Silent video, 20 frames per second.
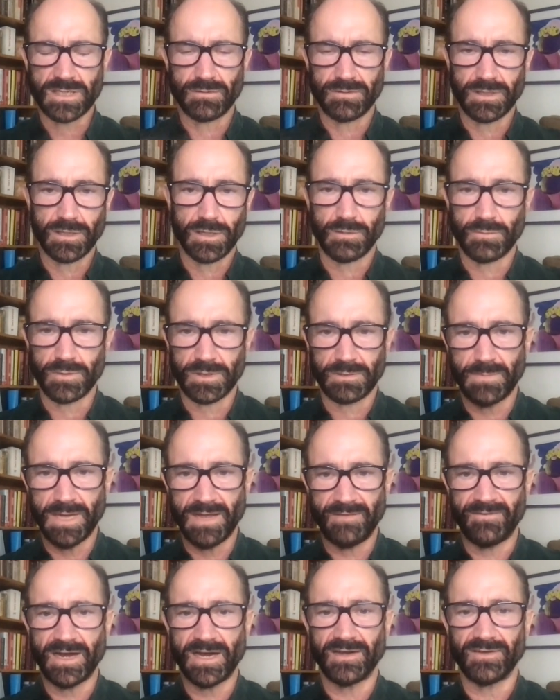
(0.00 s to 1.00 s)
going on with
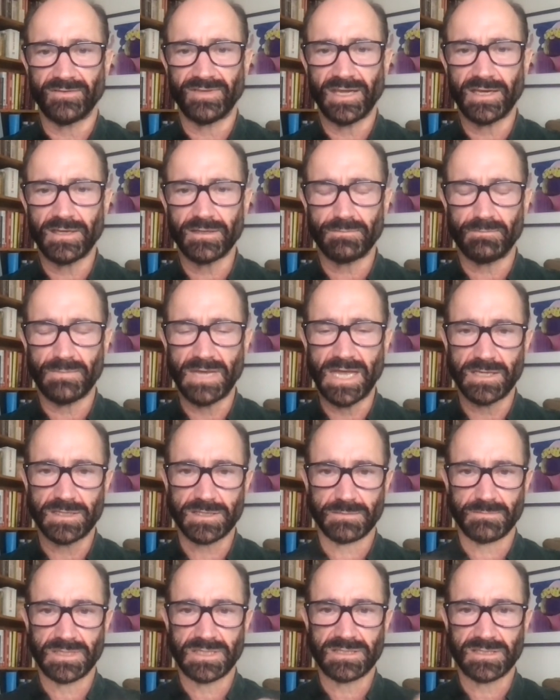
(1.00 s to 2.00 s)
my various health
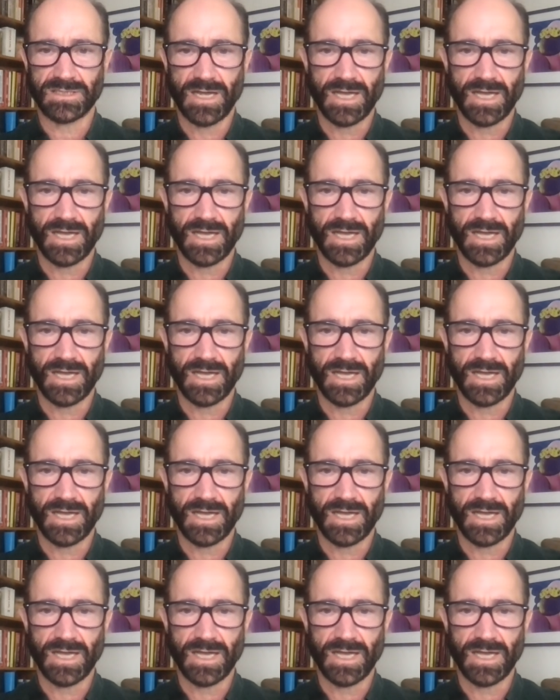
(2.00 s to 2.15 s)
measurements,